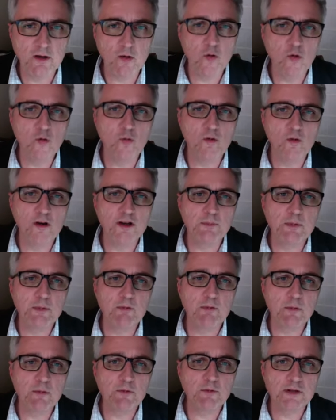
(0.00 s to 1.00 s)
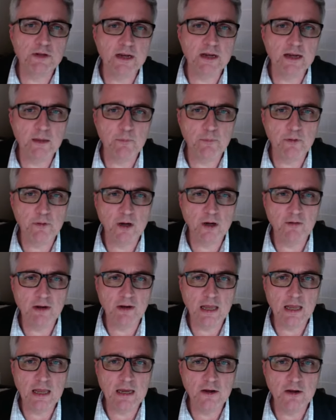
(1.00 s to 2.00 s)
always be representing a private
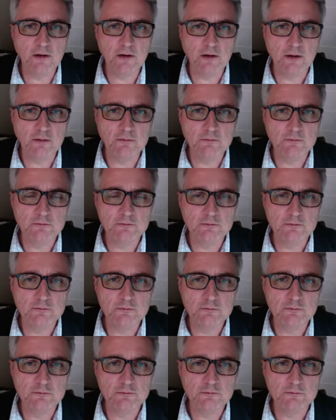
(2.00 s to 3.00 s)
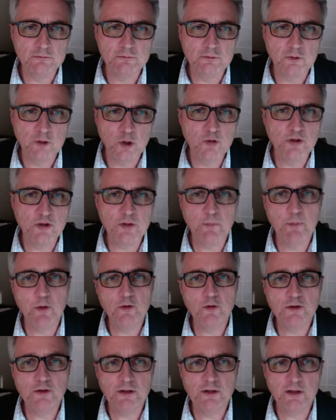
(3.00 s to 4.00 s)
landowner who is a
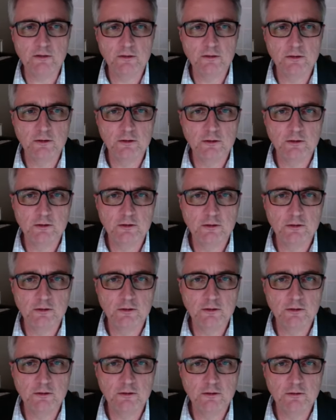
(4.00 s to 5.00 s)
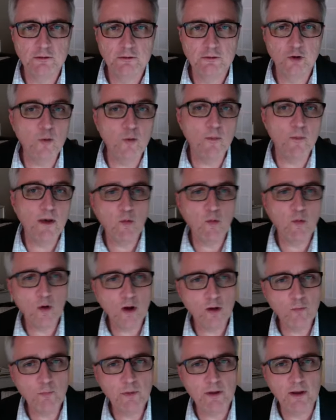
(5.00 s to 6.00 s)
purchaser. You may
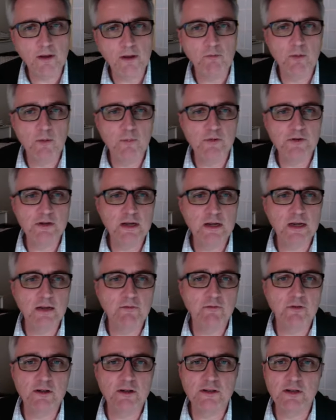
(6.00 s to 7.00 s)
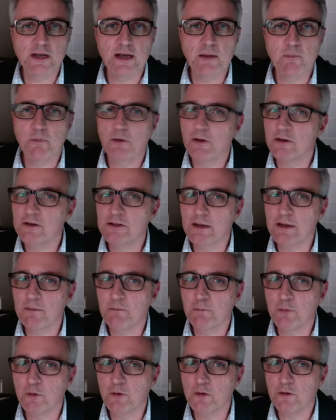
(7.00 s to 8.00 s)
well be representing, for example, at
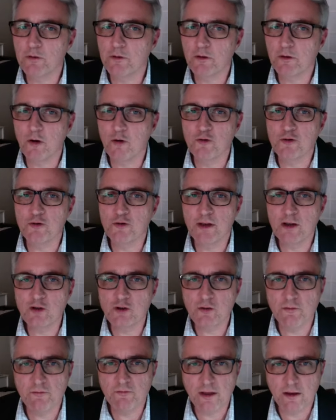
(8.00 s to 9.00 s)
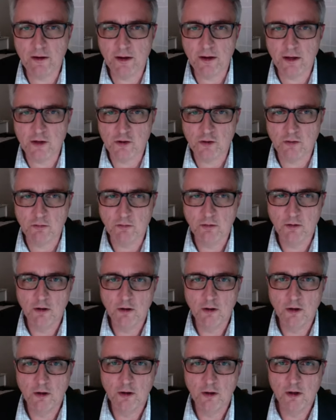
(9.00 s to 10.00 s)
some point, the Conservation Foundation.
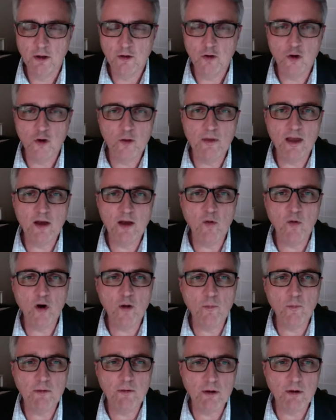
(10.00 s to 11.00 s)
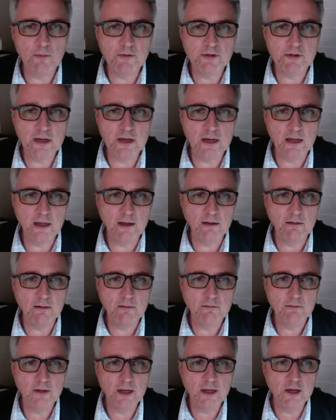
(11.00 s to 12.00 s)
You may well be representing
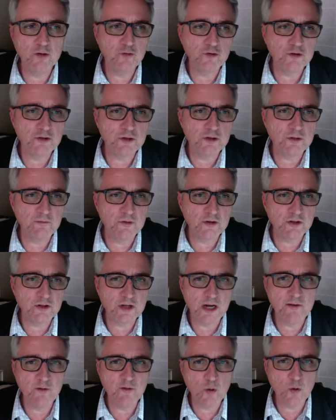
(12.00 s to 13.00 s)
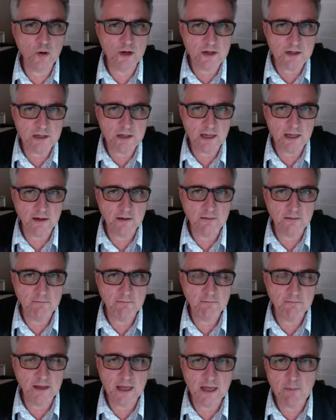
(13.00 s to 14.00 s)
the interests of the state of Queensland,
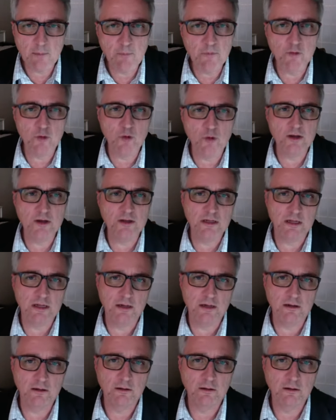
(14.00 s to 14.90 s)
the government of Queensland.